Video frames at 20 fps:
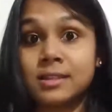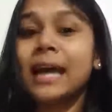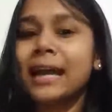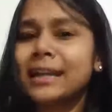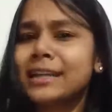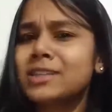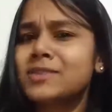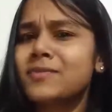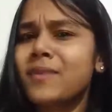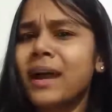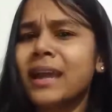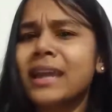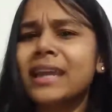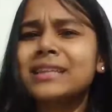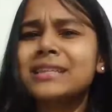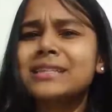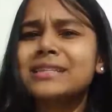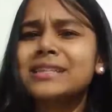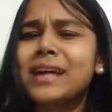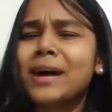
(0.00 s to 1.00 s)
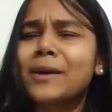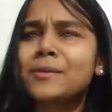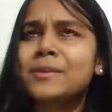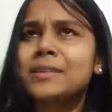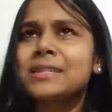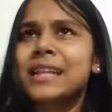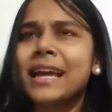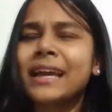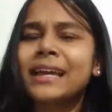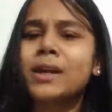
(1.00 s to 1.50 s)
That is why it
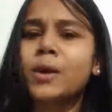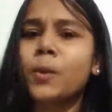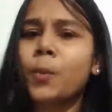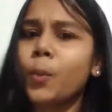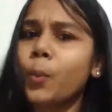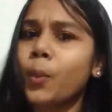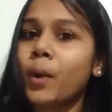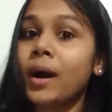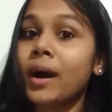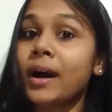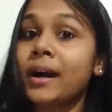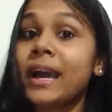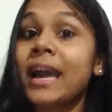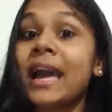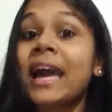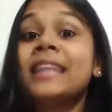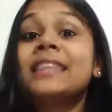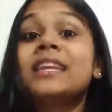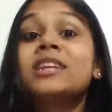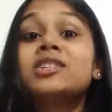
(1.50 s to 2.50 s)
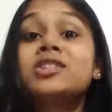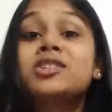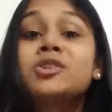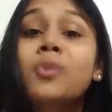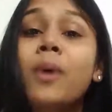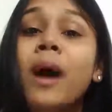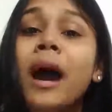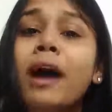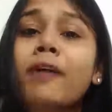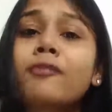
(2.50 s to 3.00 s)
sounds like a work that
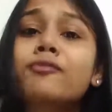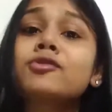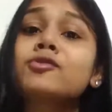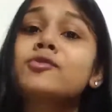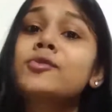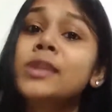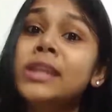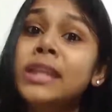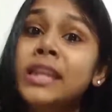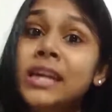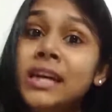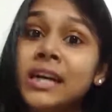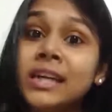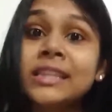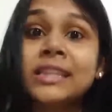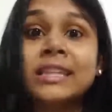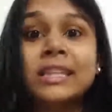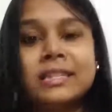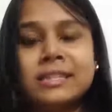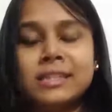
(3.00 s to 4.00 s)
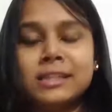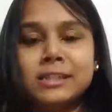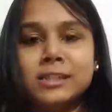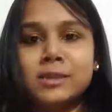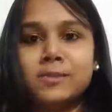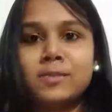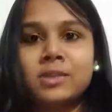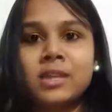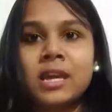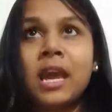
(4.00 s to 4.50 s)
you have to learn these
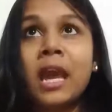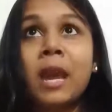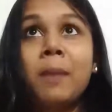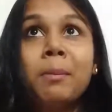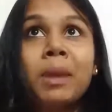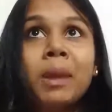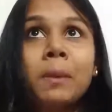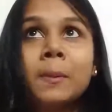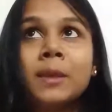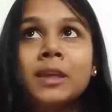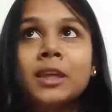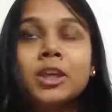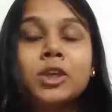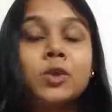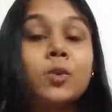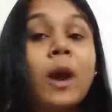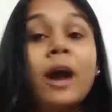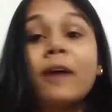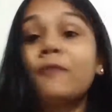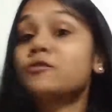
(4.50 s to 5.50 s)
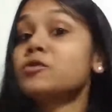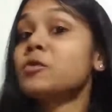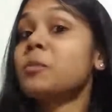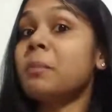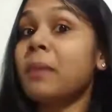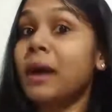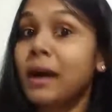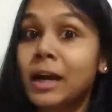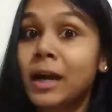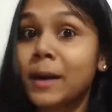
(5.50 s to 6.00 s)
idioms. Maybe you have to
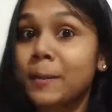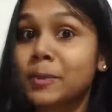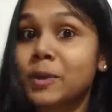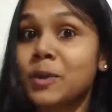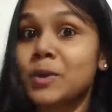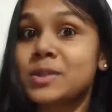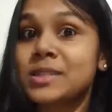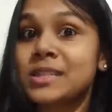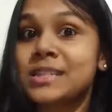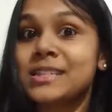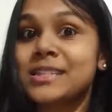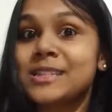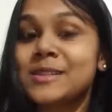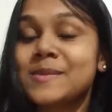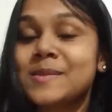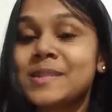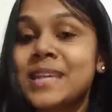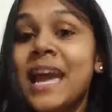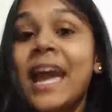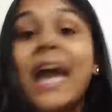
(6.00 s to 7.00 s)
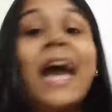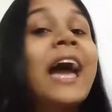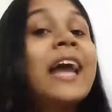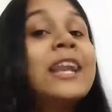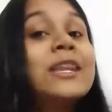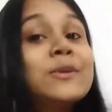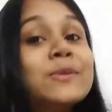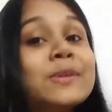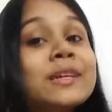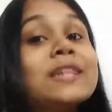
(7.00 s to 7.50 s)
mug up those idioms and
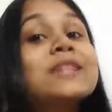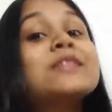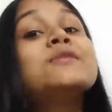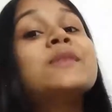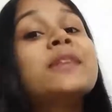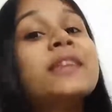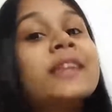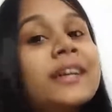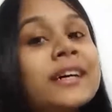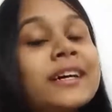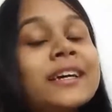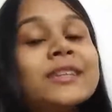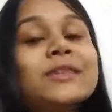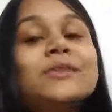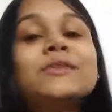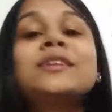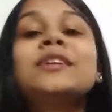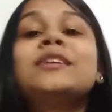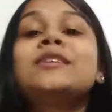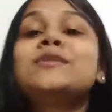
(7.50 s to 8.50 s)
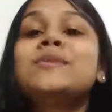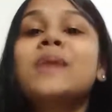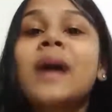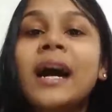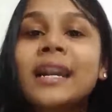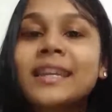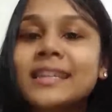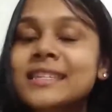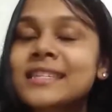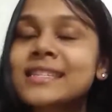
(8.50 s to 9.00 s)
you need to learn, you need to
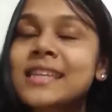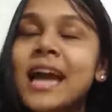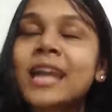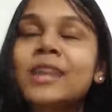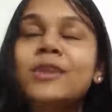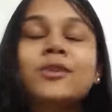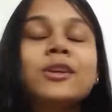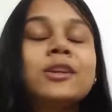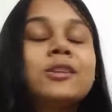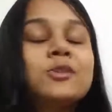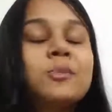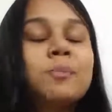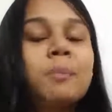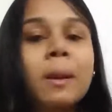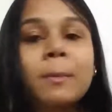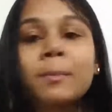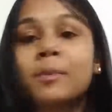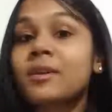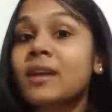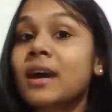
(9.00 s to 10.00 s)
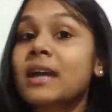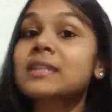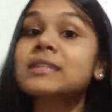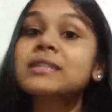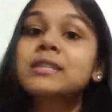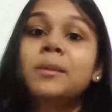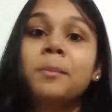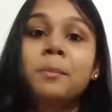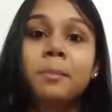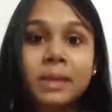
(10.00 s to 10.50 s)
understand, you need to memorize
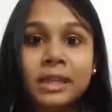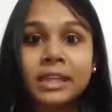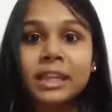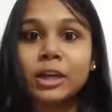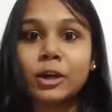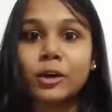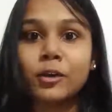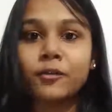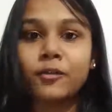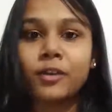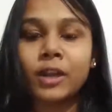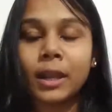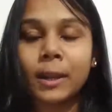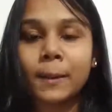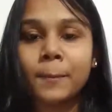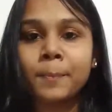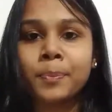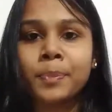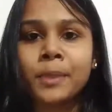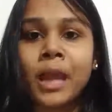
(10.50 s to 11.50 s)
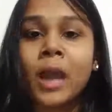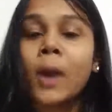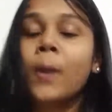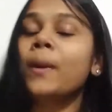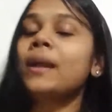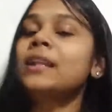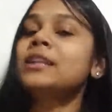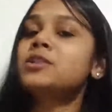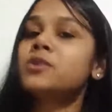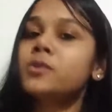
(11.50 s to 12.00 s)
the meaning of it.
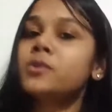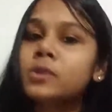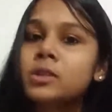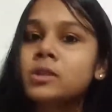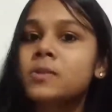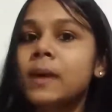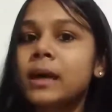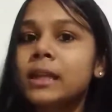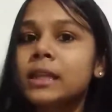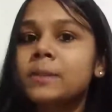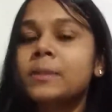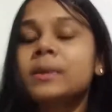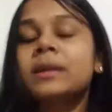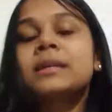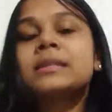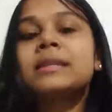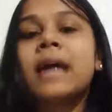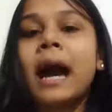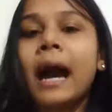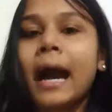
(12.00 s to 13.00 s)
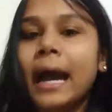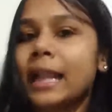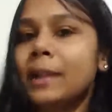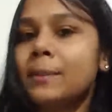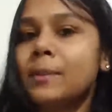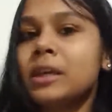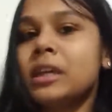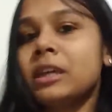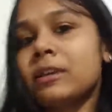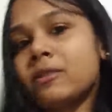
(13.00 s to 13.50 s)
Well, don't worry, because I'll
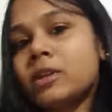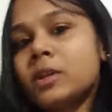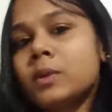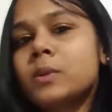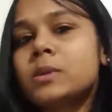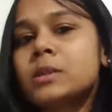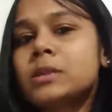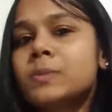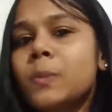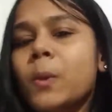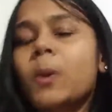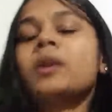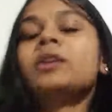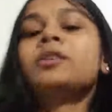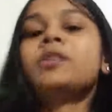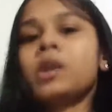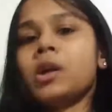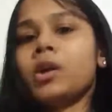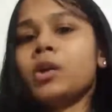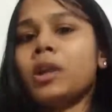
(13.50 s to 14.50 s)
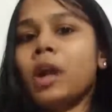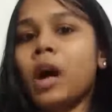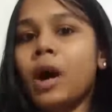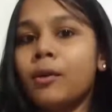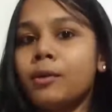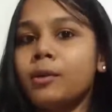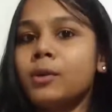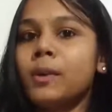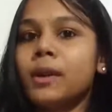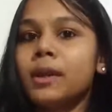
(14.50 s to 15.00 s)
be giving you a small trick on how
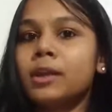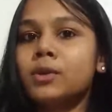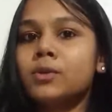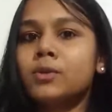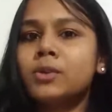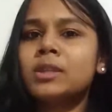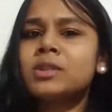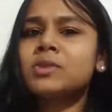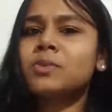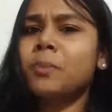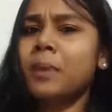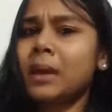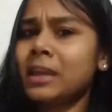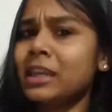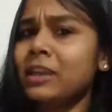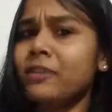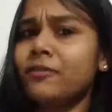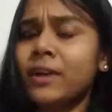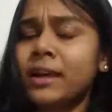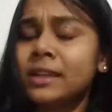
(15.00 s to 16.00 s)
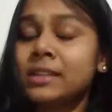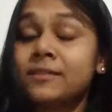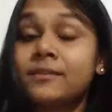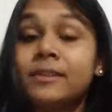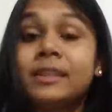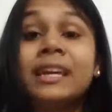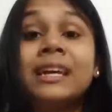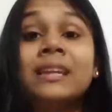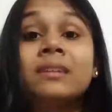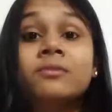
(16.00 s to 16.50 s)
you can do this very
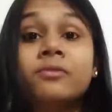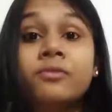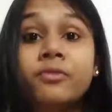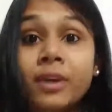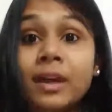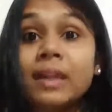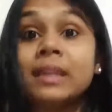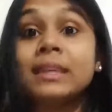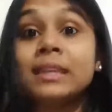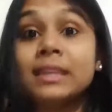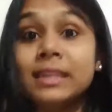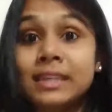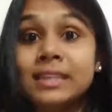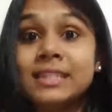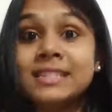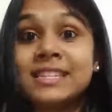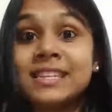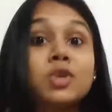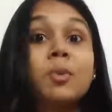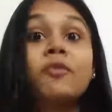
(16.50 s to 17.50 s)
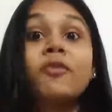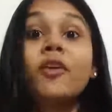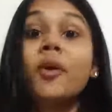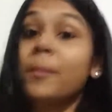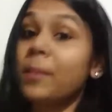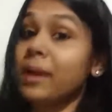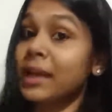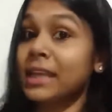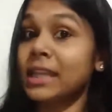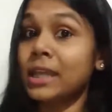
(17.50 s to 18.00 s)
effectively and very easy. So before
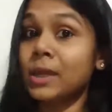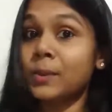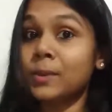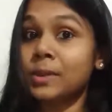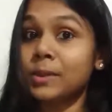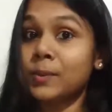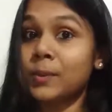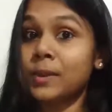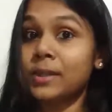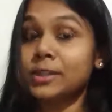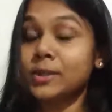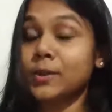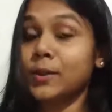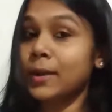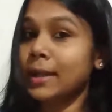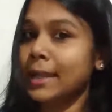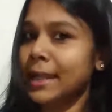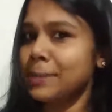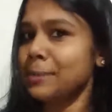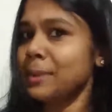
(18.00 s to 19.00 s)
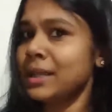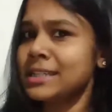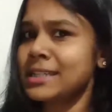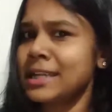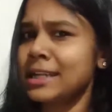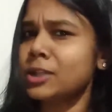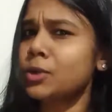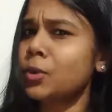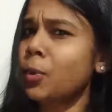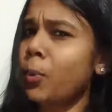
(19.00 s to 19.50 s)
beginning with the video, let me
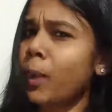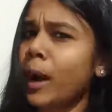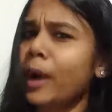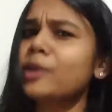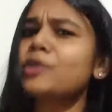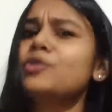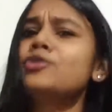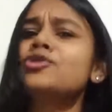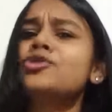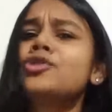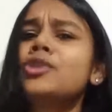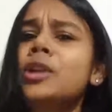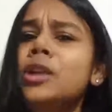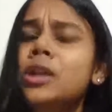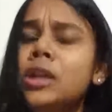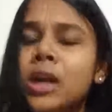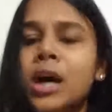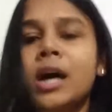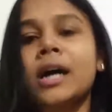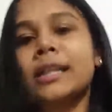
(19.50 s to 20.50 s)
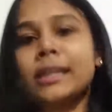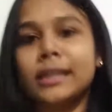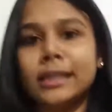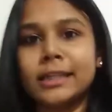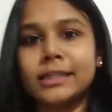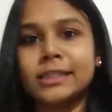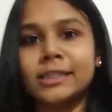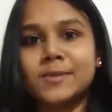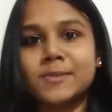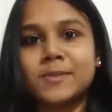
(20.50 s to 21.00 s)
tell you why you should learn
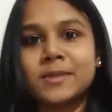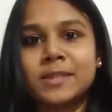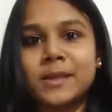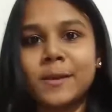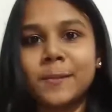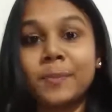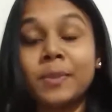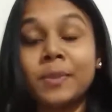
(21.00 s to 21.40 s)
idioms.